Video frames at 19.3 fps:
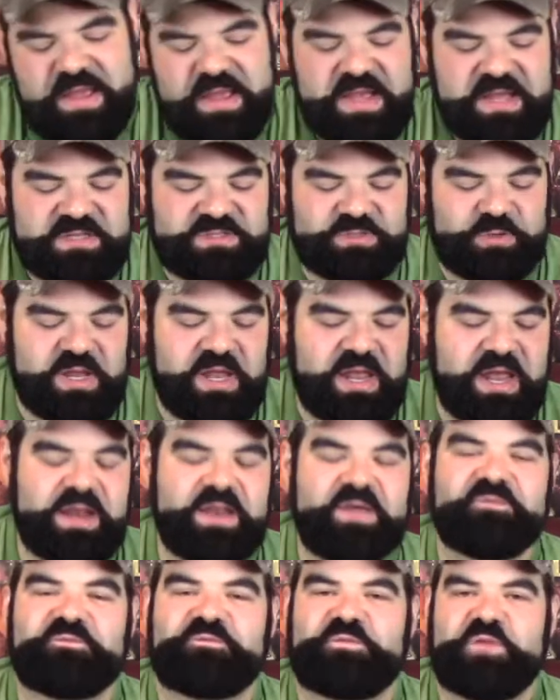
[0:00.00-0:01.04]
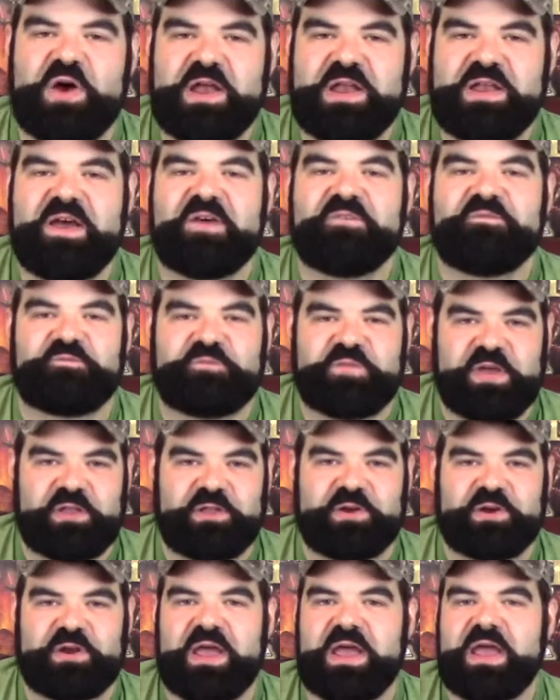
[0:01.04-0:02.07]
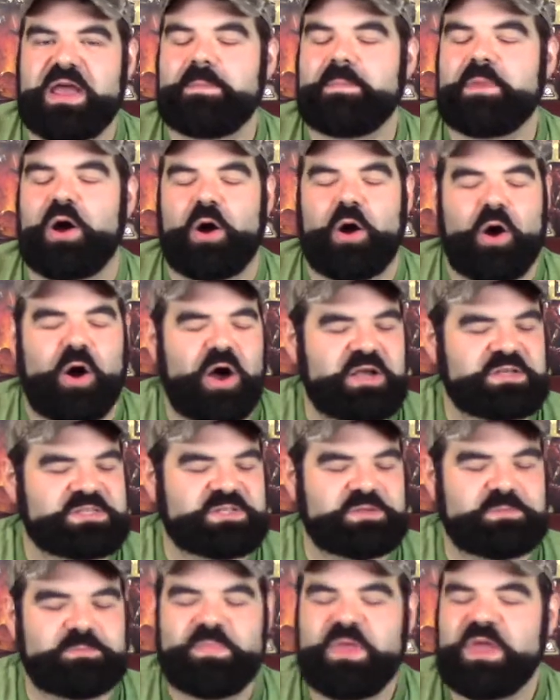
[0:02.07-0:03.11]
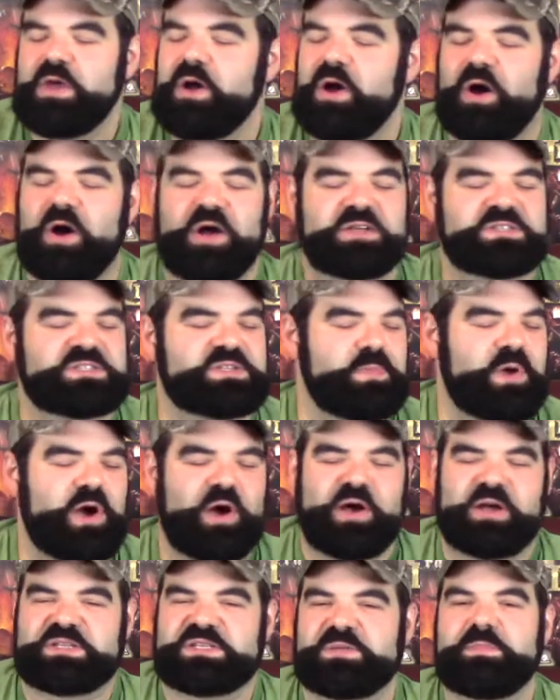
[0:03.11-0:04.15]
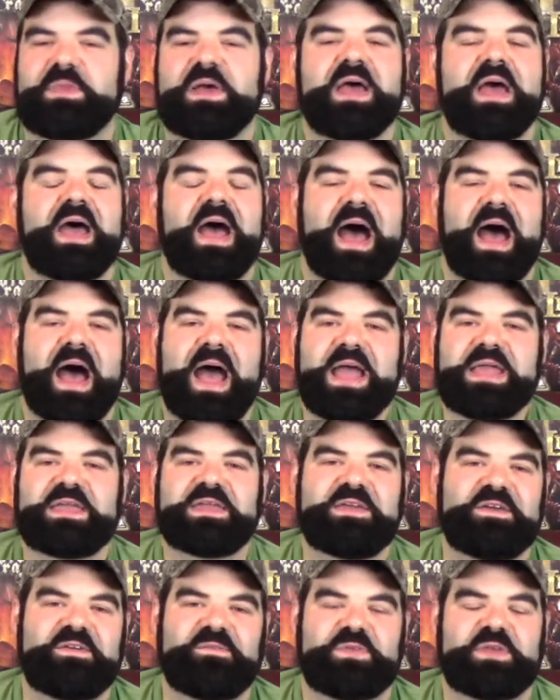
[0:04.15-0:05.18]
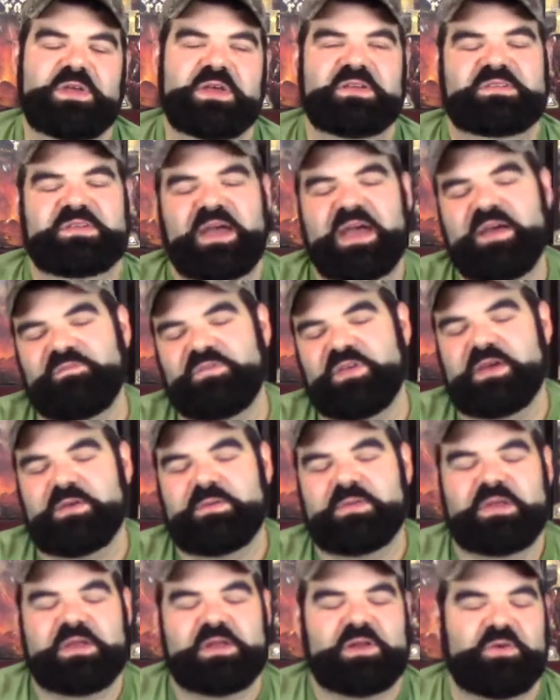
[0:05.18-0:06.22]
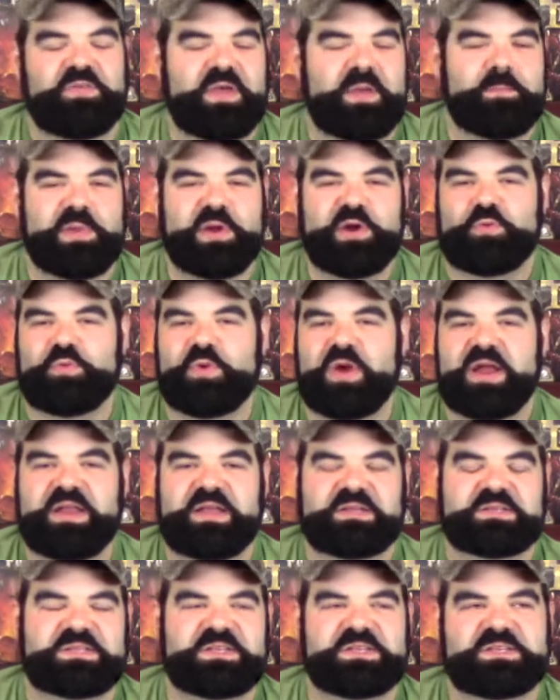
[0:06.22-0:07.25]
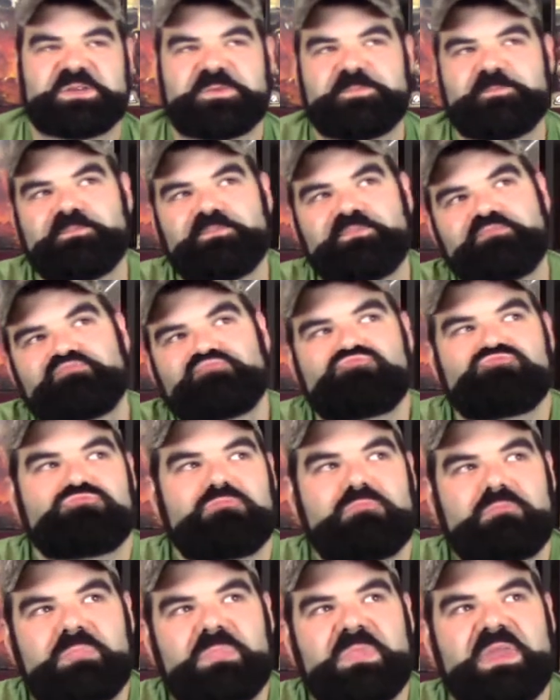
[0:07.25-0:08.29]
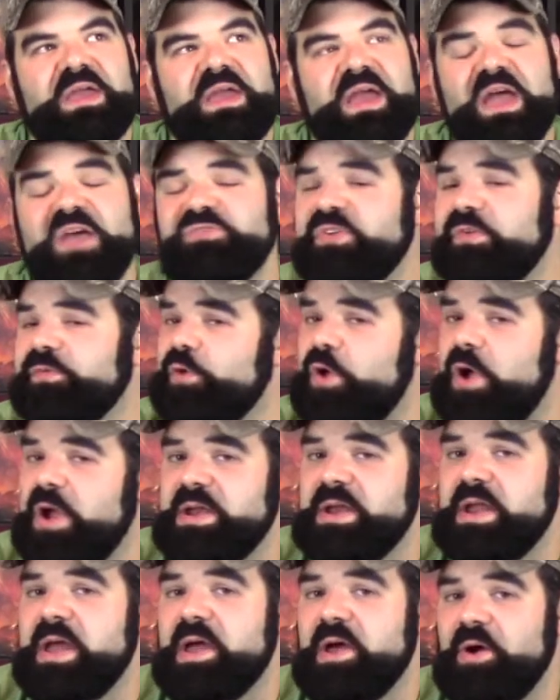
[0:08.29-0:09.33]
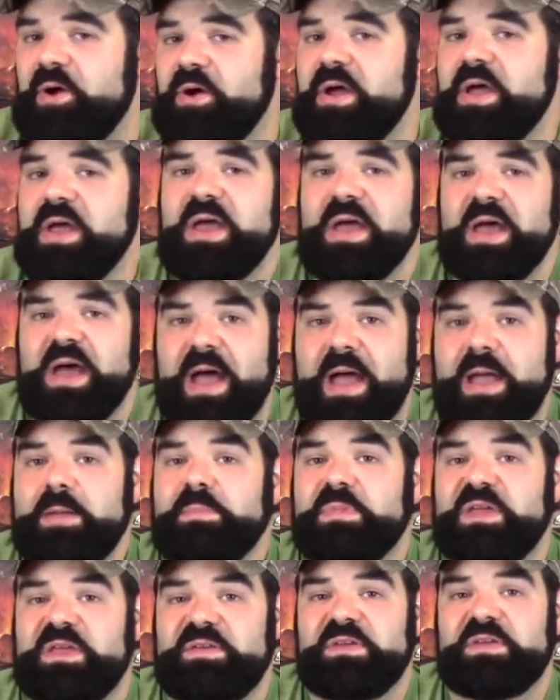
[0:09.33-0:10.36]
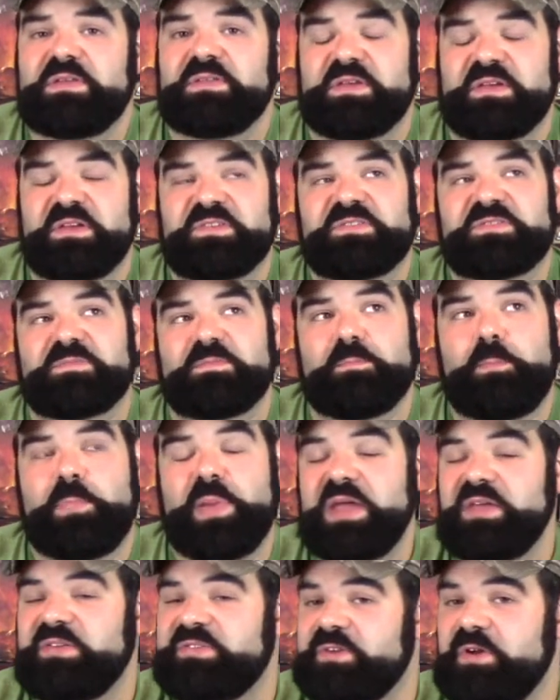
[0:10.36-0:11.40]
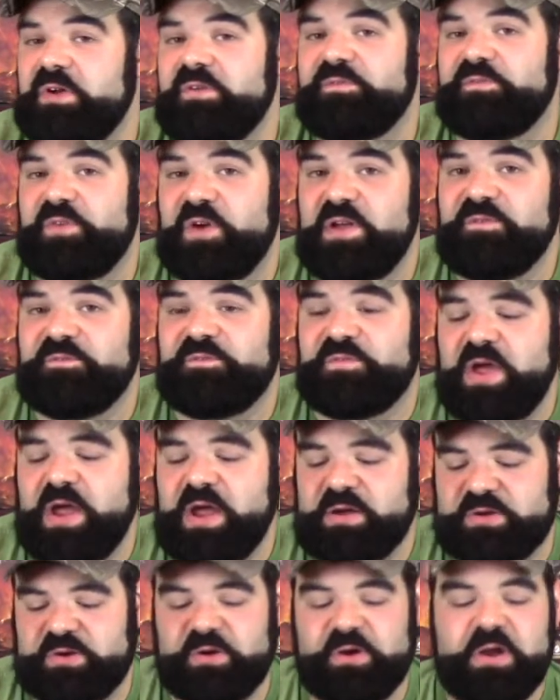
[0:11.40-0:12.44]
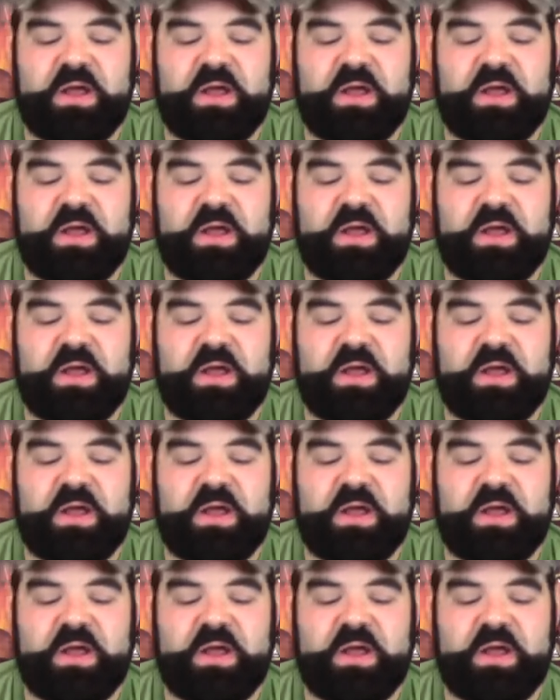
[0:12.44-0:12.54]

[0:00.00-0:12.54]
So again, fun filler game. Awesome, awesome, awesome. I give this, I have that, you know, that beard rating system. As of right now, I am giving this, based on fun factor,